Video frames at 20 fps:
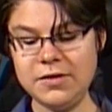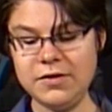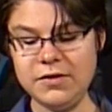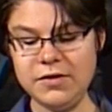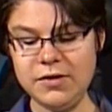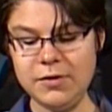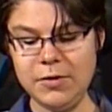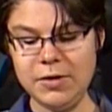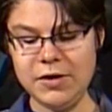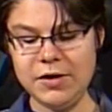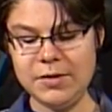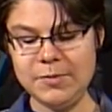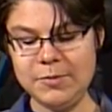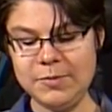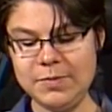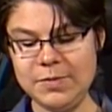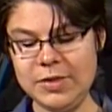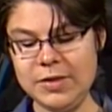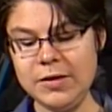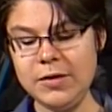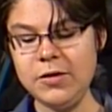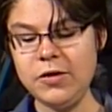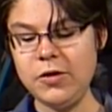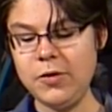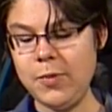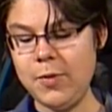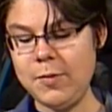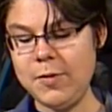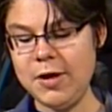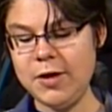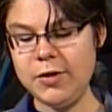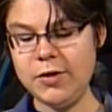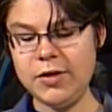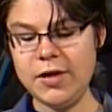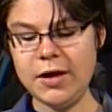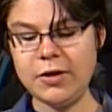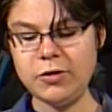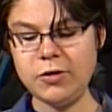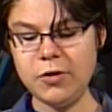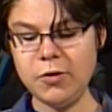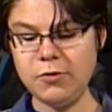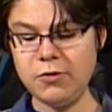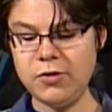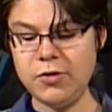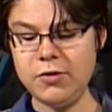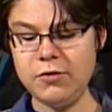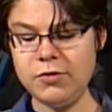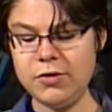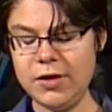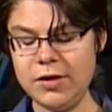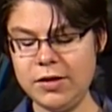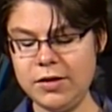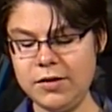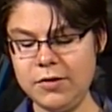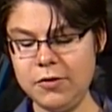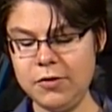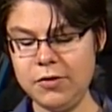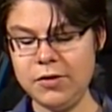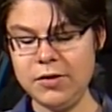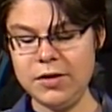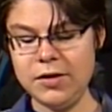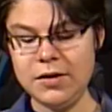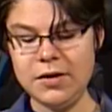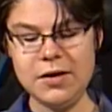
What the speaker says: Joker, and Superman's like, "Don't do this, you'll